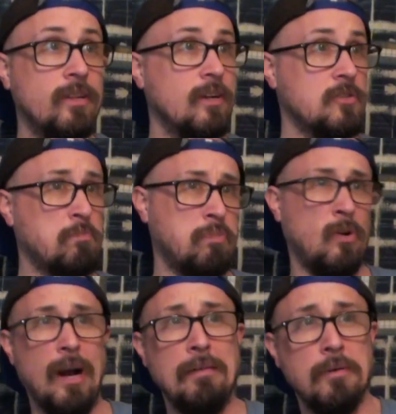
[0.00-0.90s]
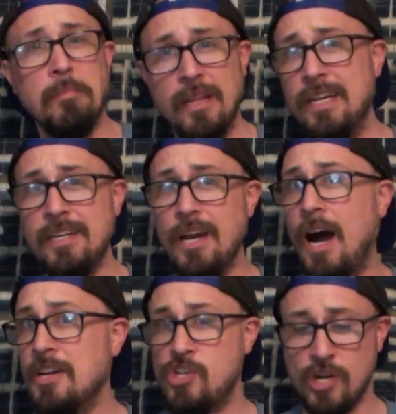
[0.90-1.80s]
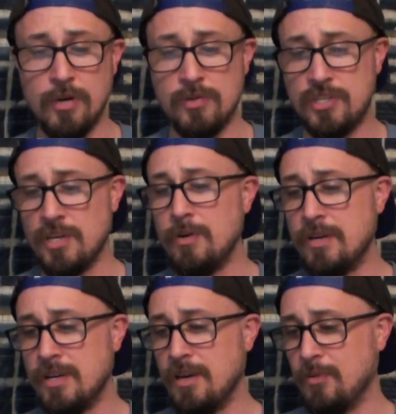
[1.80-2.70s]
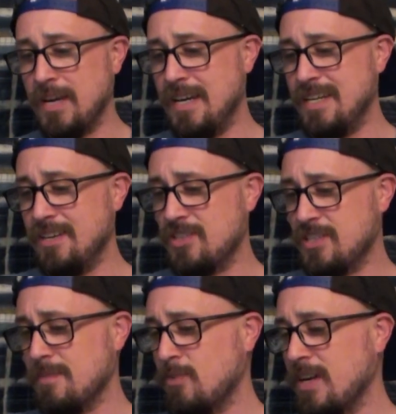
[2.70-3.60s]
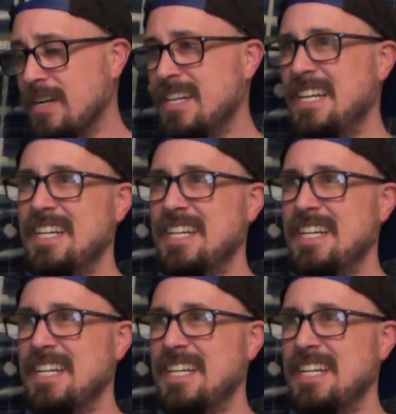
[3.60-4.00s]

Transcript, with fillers: there's probably nacho soda around here somewhere.